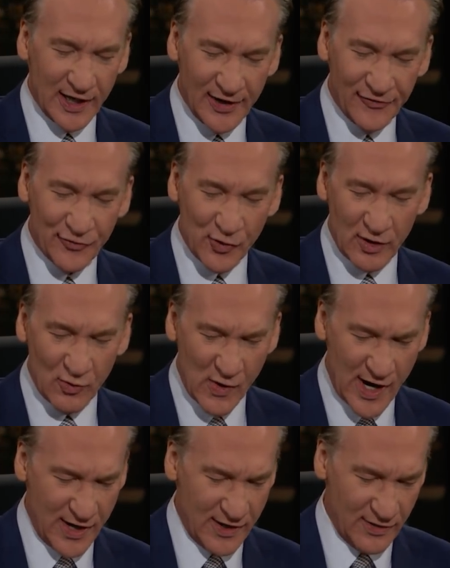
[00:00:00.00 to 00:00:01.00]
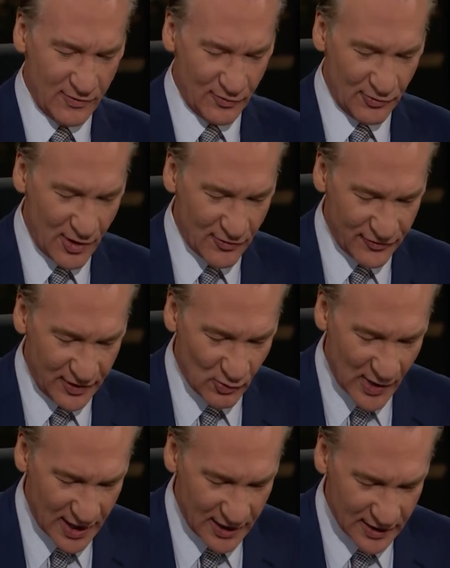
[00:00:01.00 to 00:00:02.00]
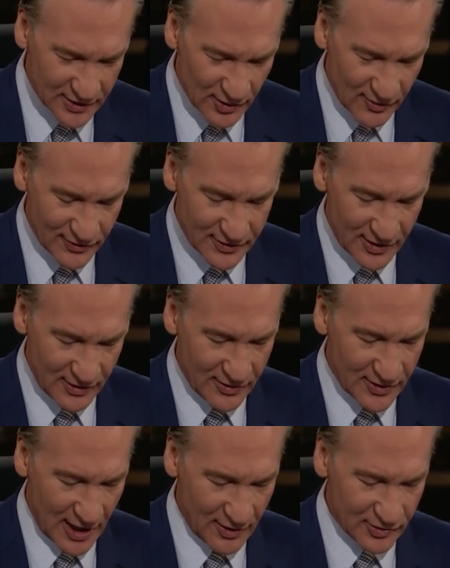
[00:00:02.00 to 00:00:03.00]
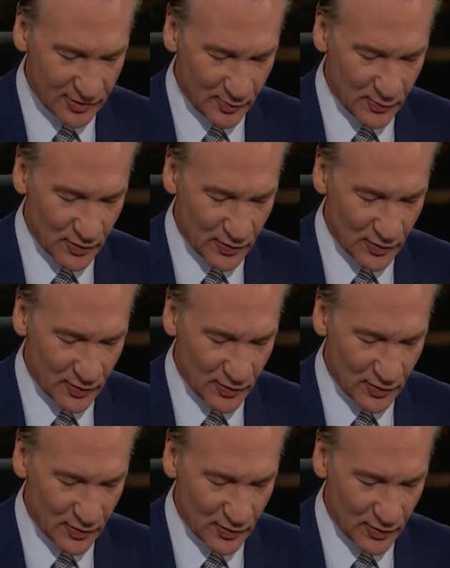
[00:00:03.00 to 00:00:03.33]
If or when Roe v. Wade is overturned, how should